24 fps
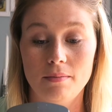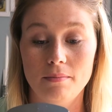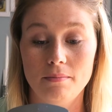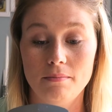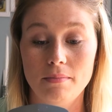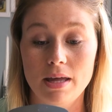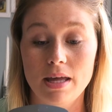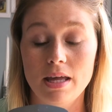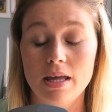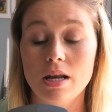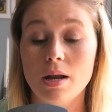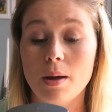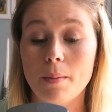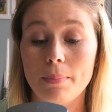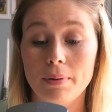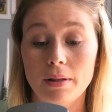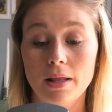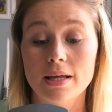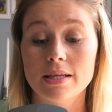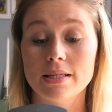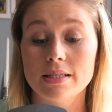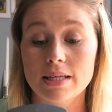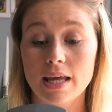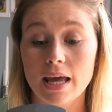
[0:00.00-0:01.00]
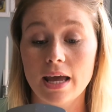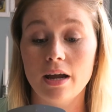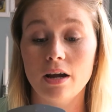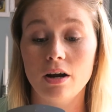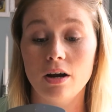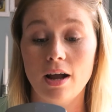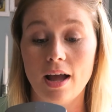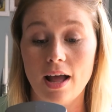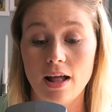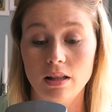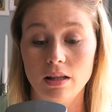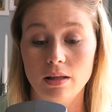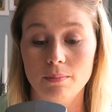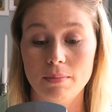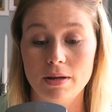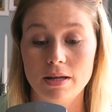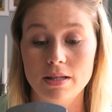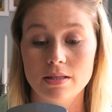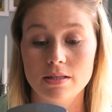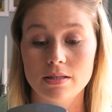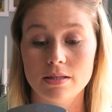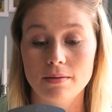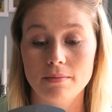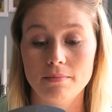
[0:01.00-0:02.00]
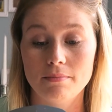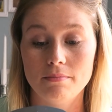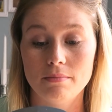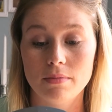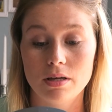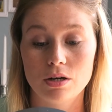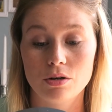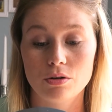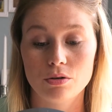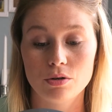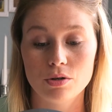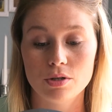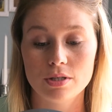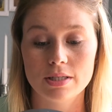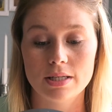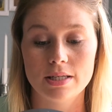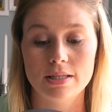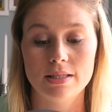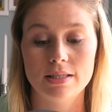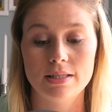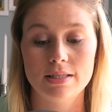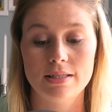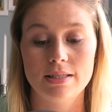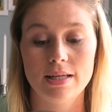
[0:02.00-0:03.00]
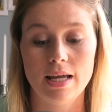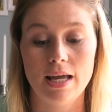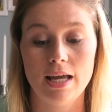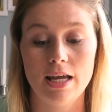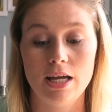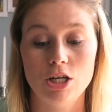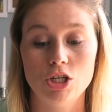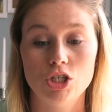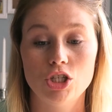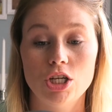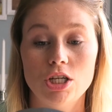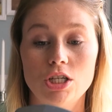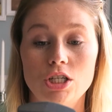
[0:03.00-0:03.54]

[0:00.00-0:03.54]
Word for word: Men Plus Care Elements, Minerals, and Sage